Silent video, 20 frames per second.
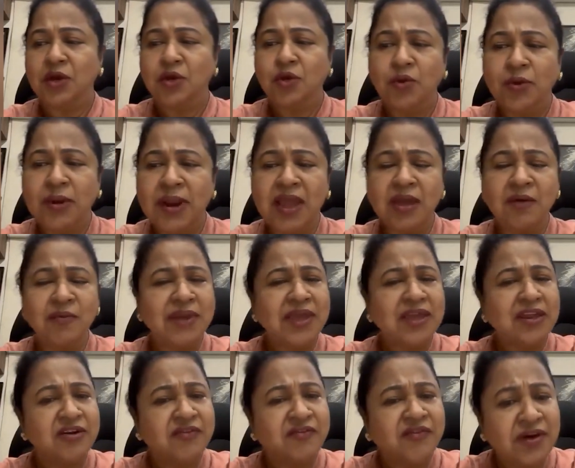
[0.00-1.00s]
Today,
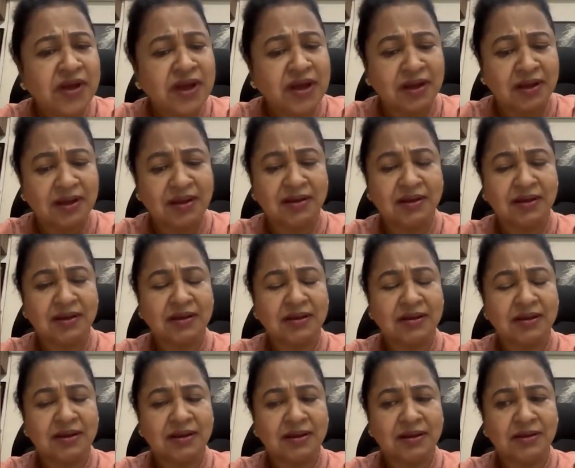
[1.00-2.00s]
we refer
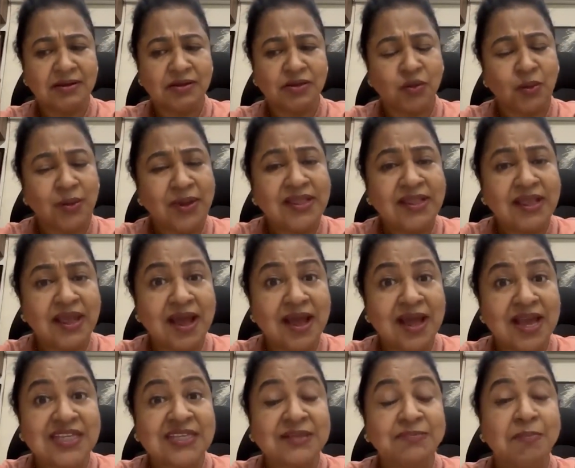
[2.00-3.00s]
to India
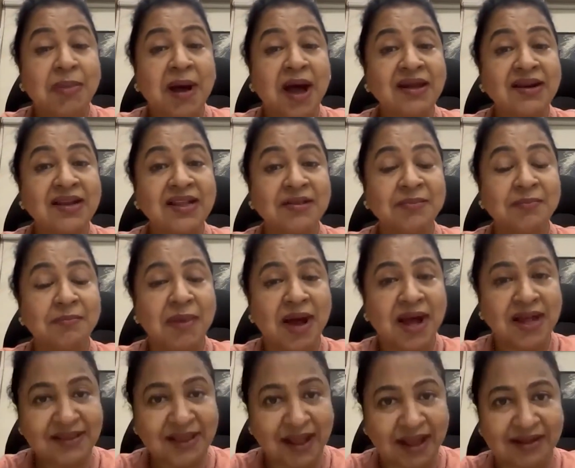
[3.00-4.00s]
as Bharat
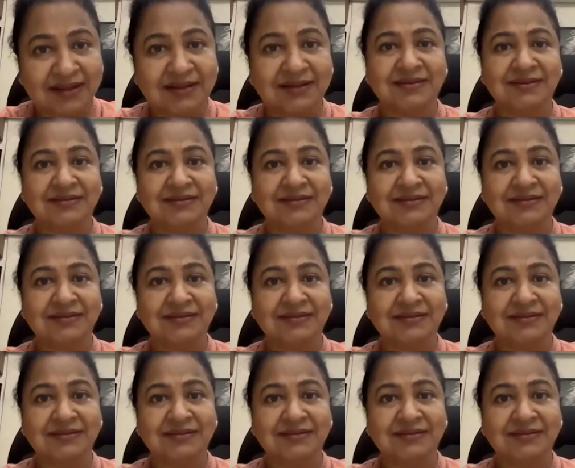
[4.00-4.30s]
Mata,